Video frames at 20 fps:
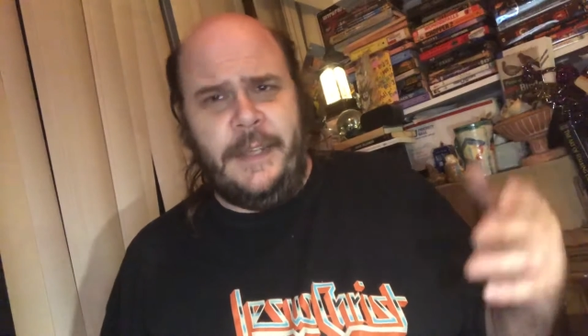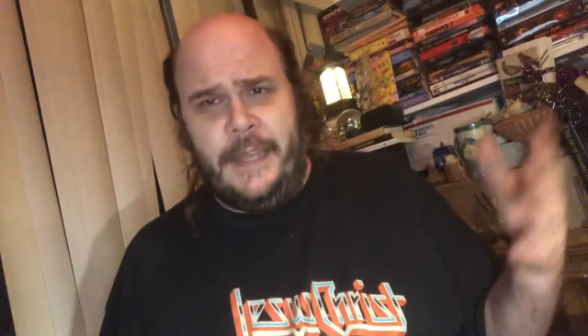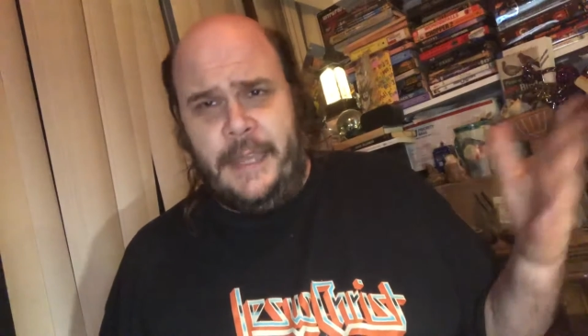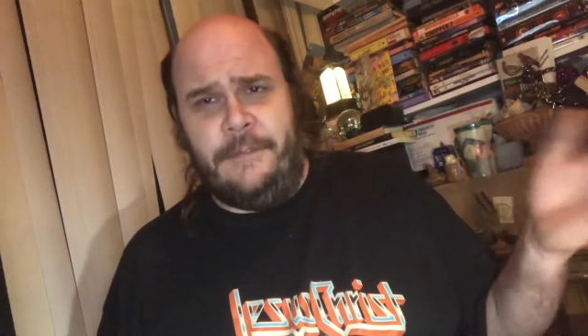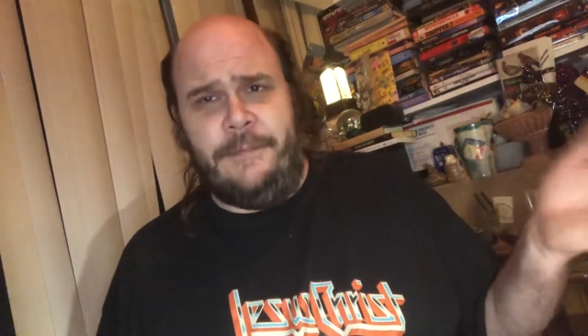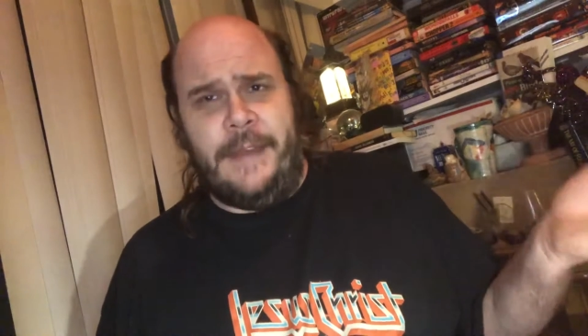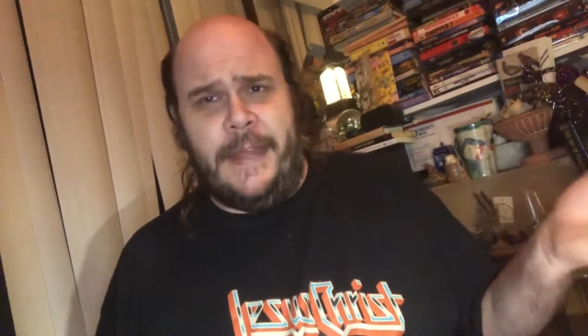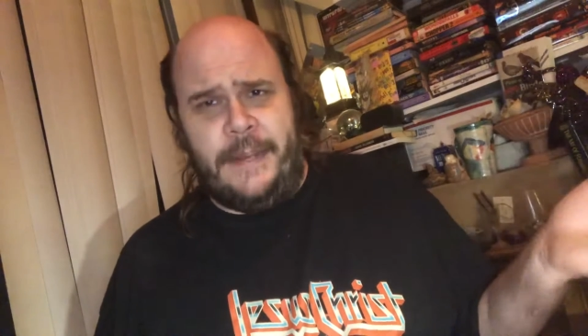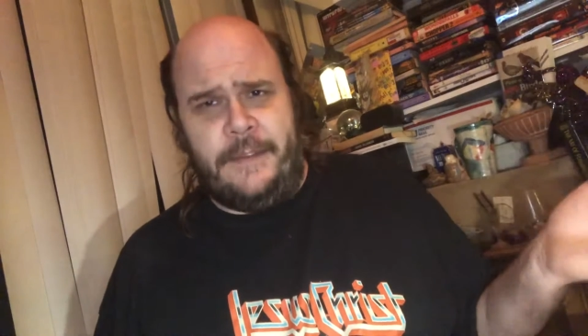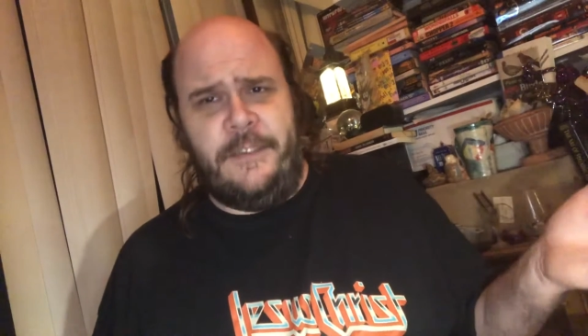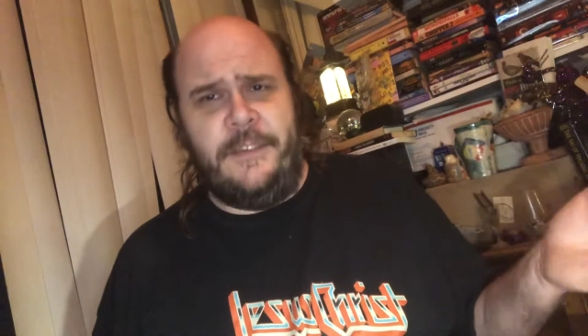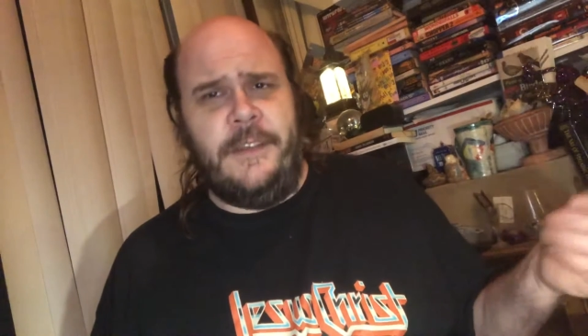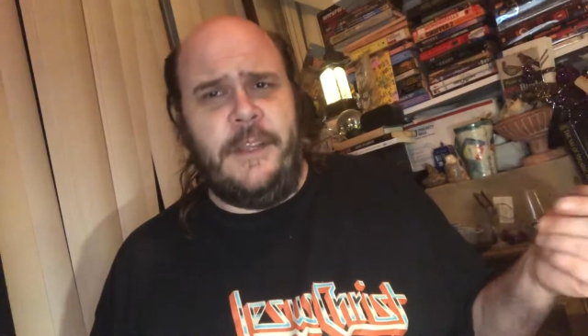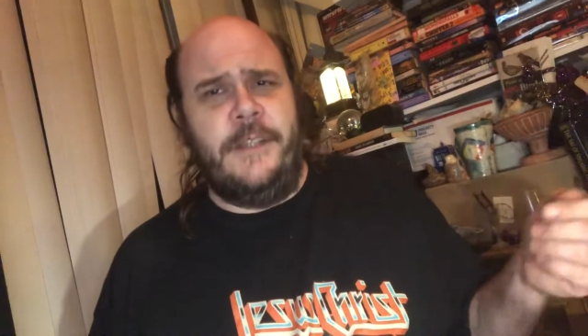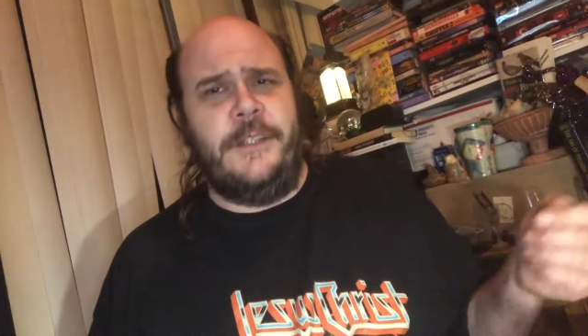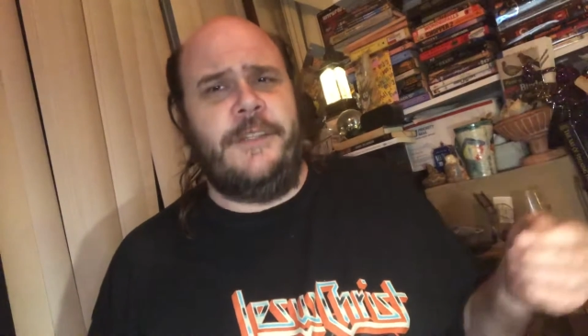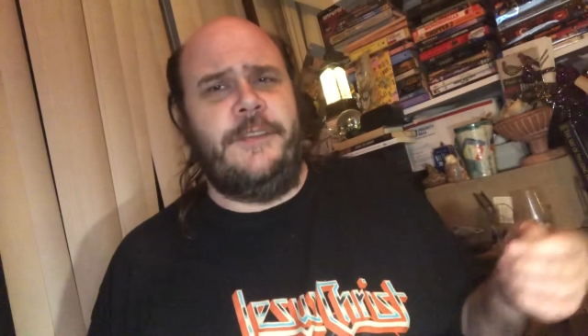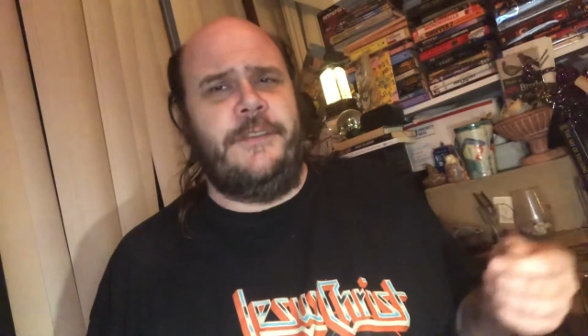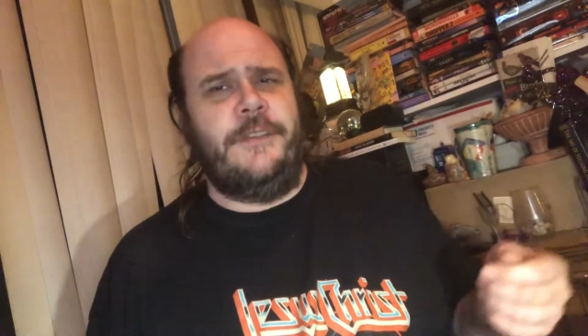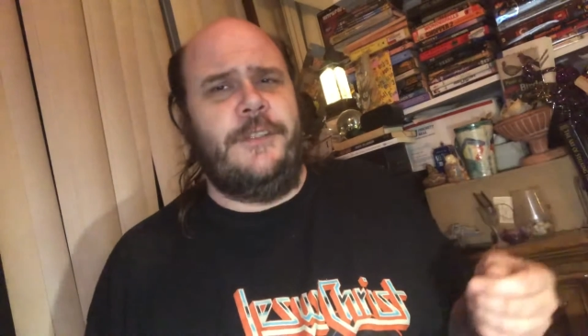Advanced
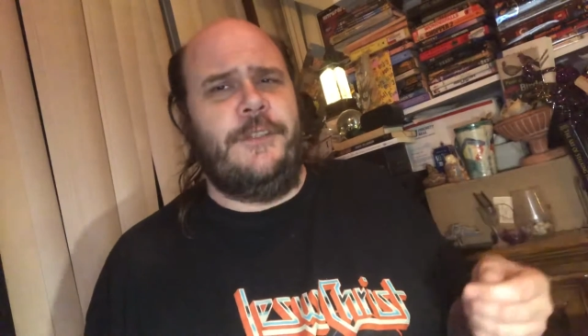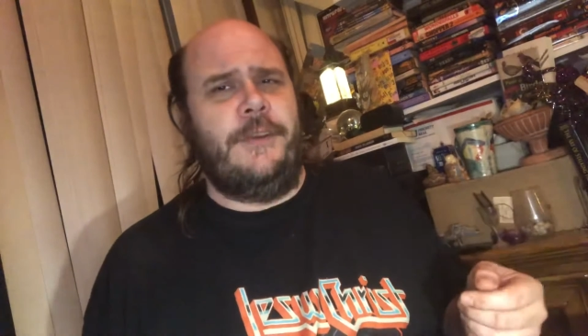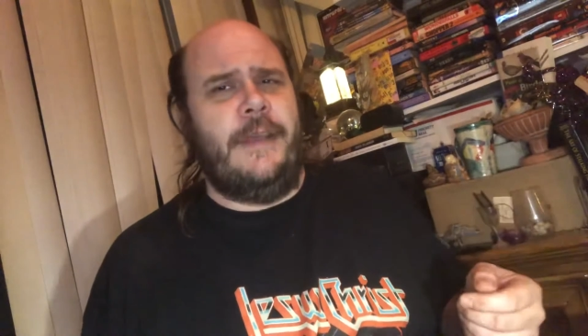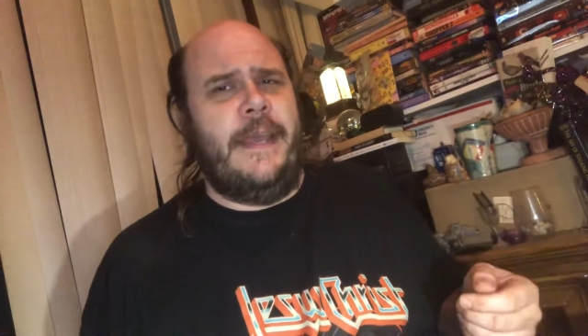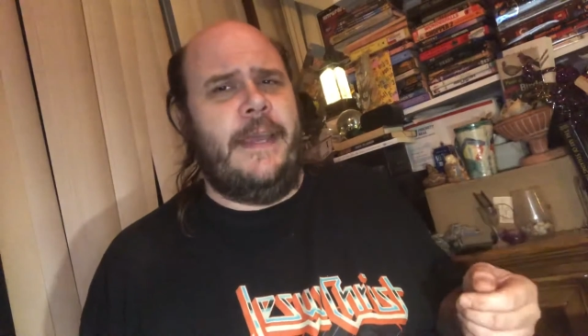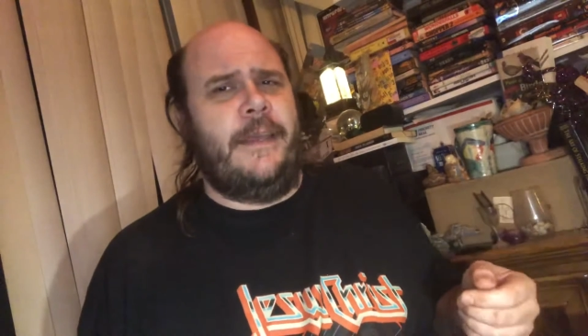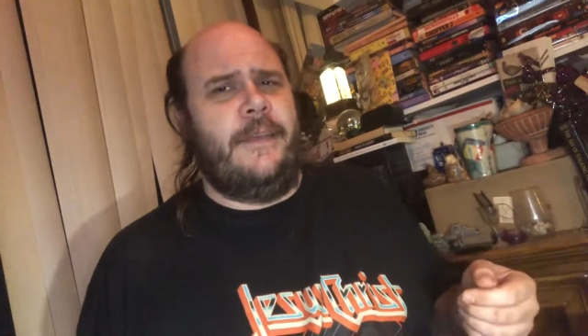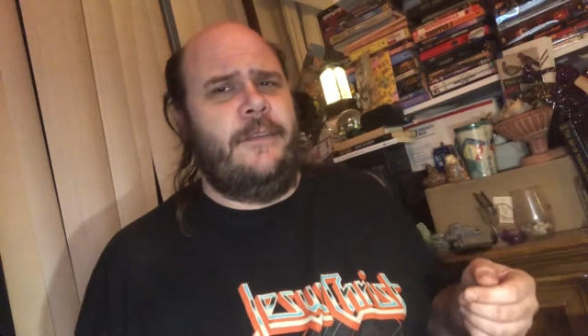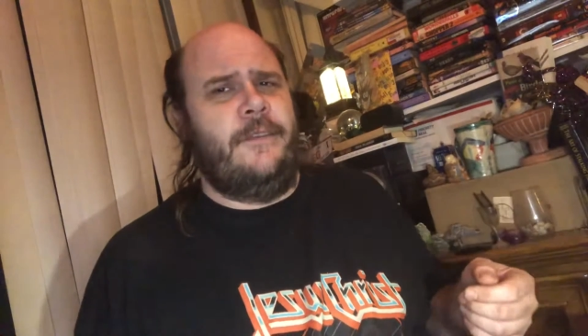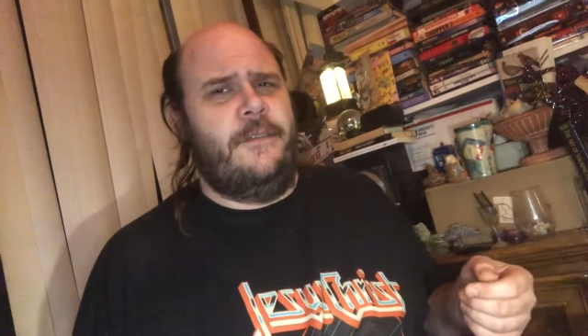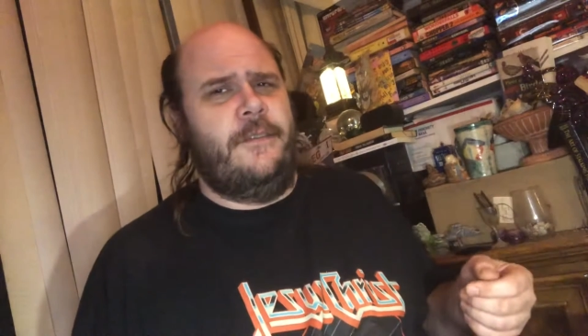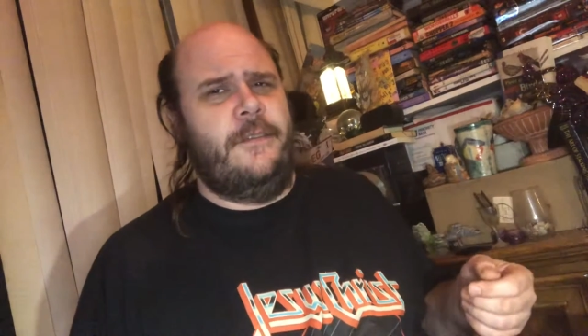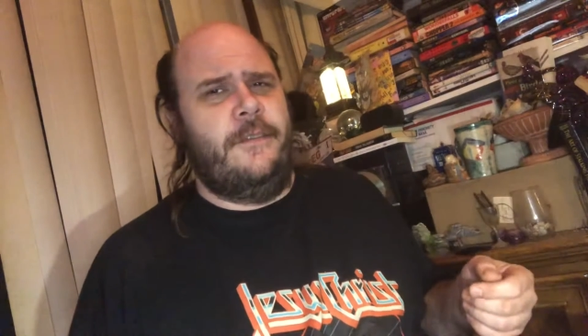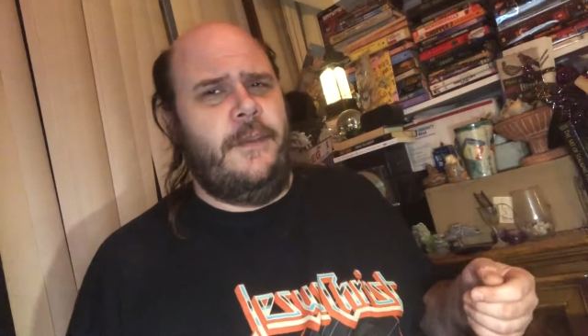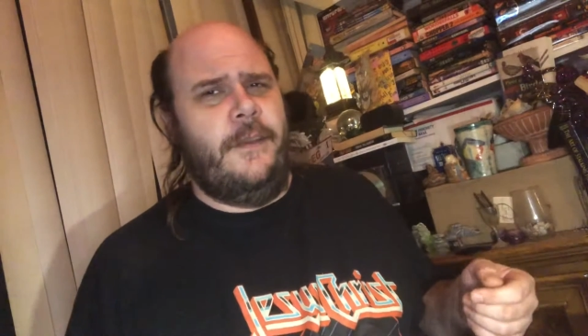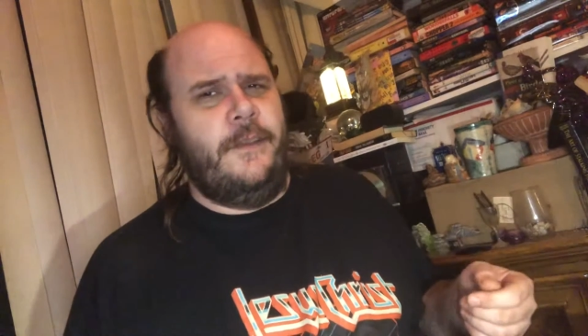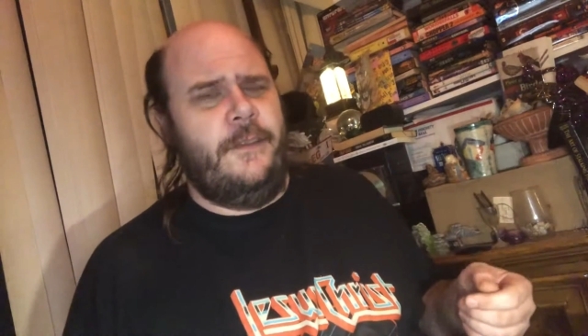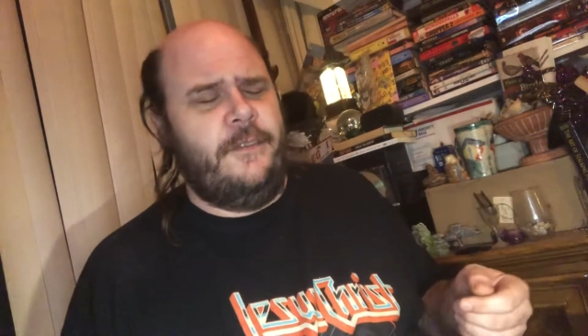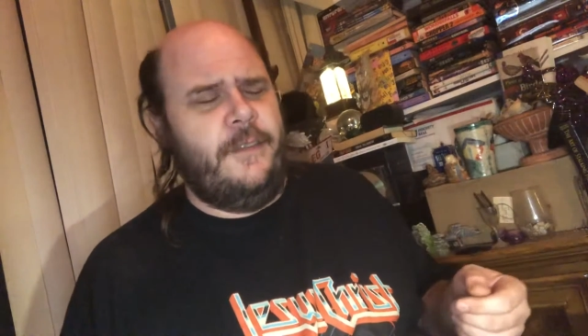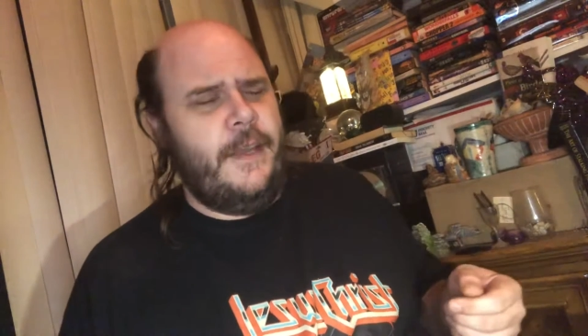Dungeons &
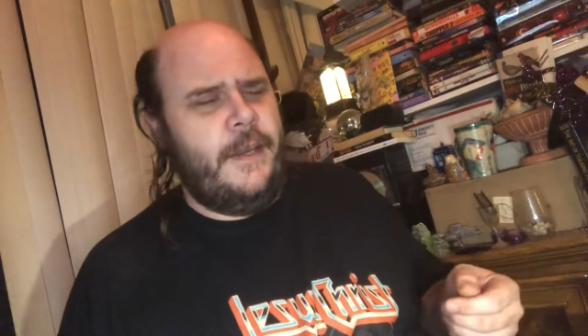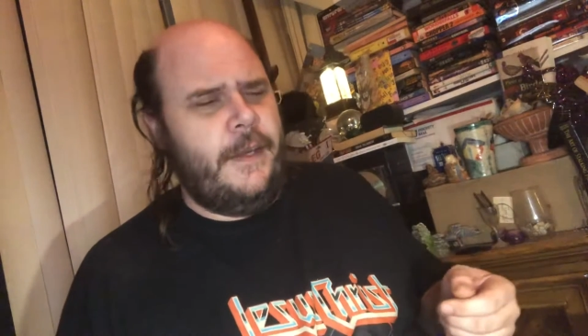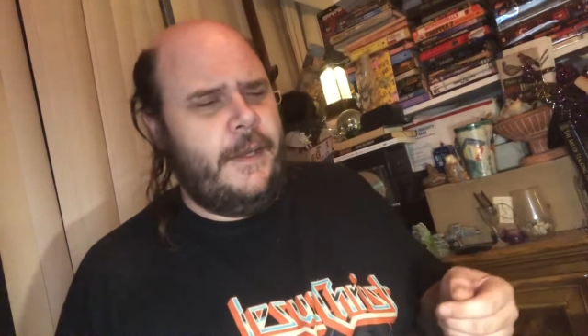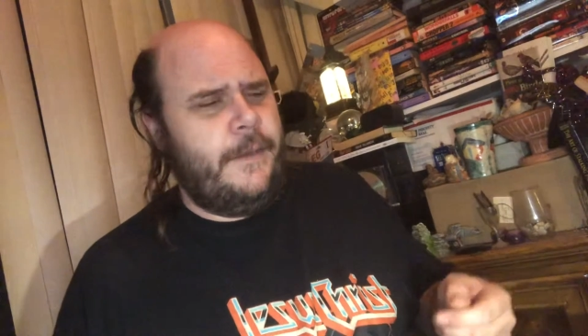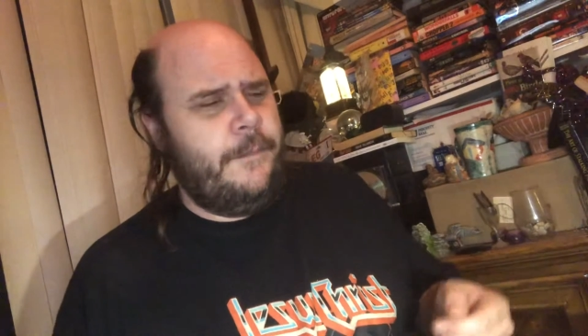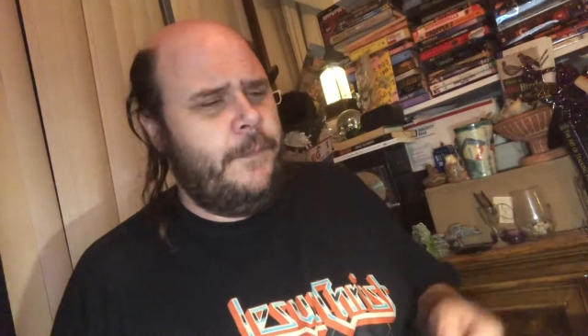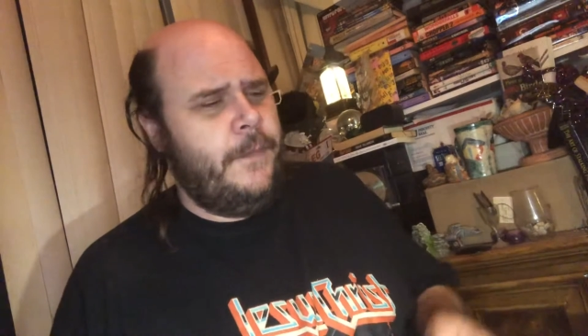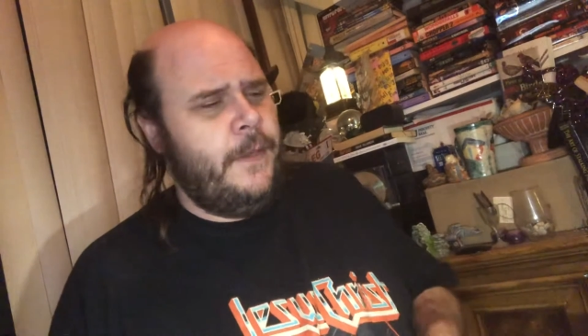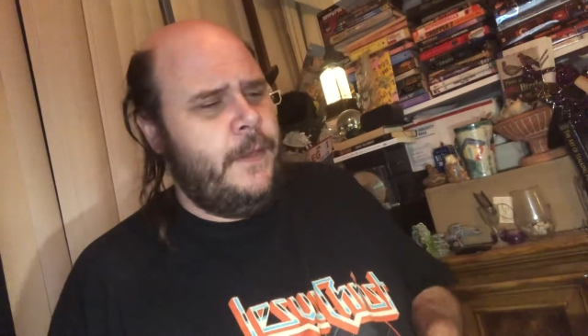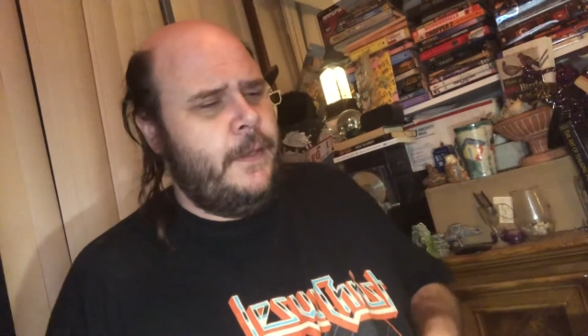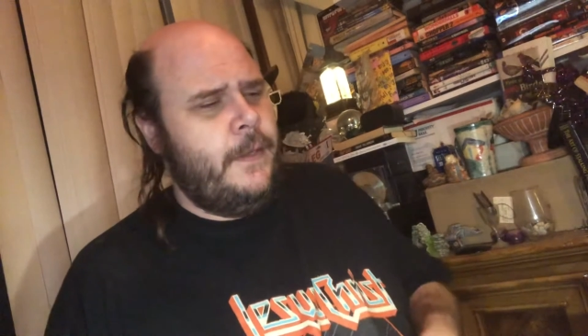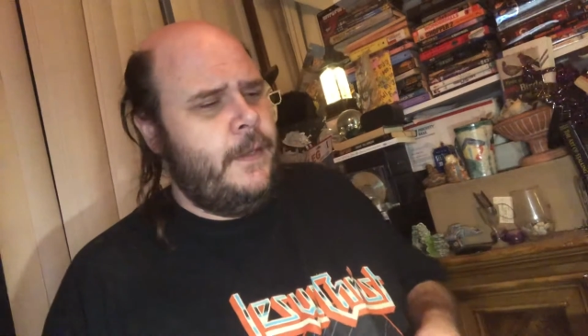Dragons setting.